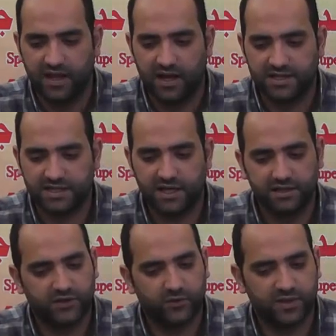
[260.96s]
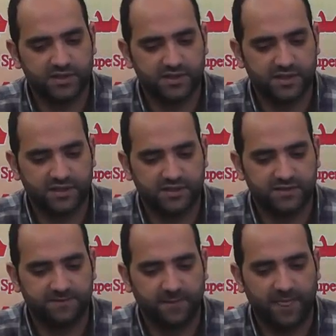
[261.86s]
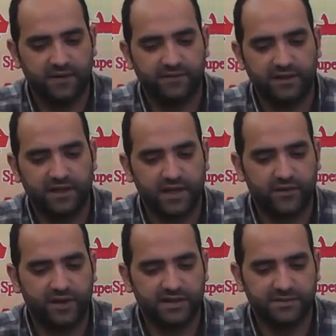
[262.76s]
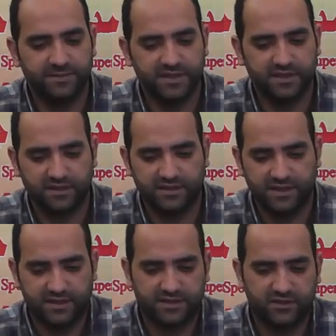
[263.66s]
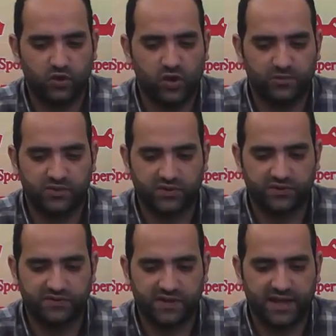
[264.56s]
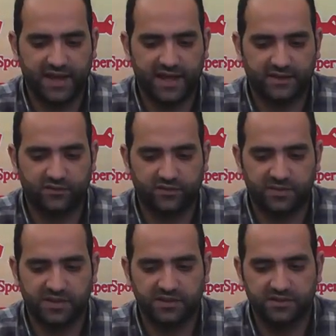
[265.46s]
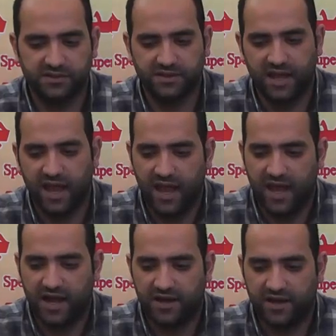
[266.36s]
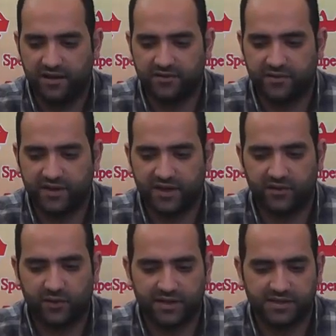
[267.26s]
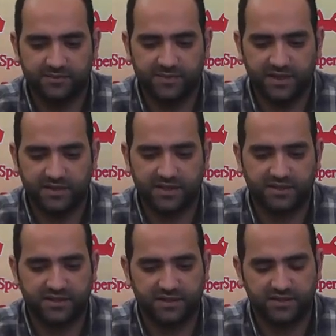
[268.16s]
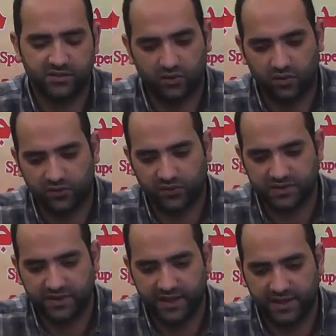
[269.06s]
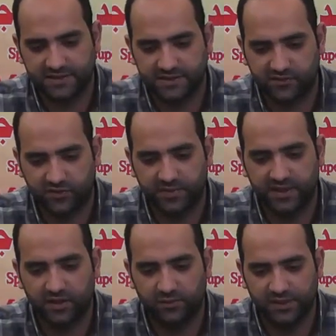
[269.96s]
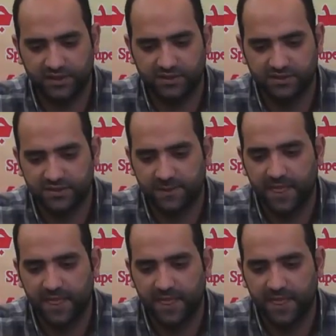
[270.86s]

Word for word: A scholar once said, If Allah grants me success to observe an act of obedience, and after that grants me success to offer thanks for being obedient,